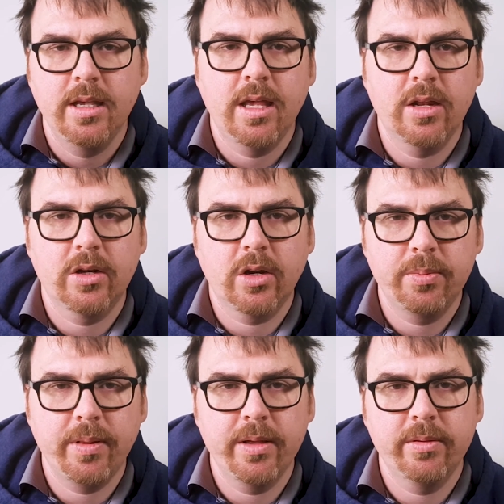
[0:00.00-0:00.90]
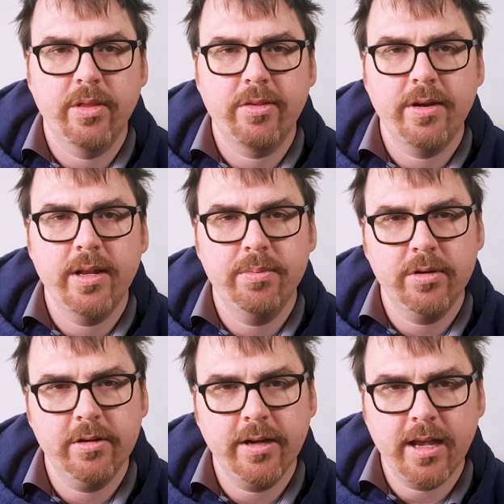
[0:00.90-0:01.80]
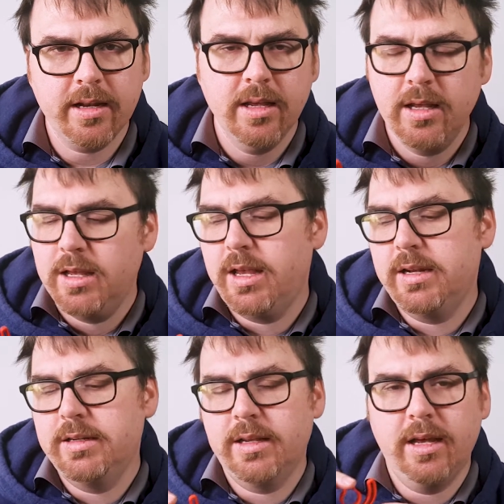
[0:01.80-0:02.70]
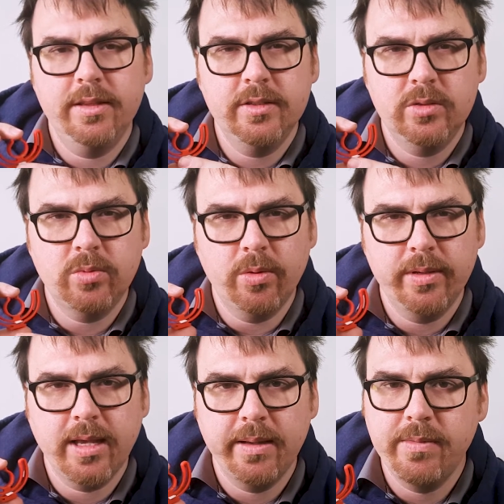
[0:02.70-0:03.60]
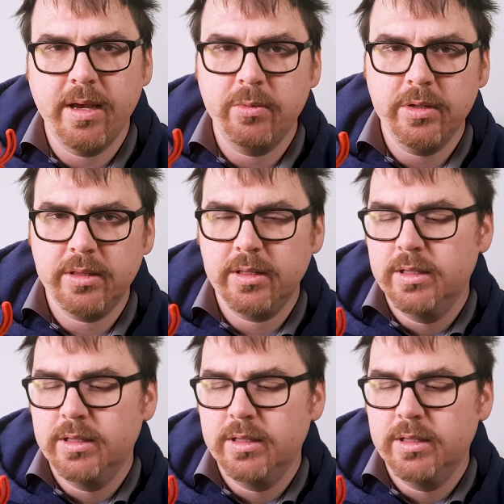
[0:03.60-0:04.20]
and I got to play with the 3D printer again, and this is what we came out with.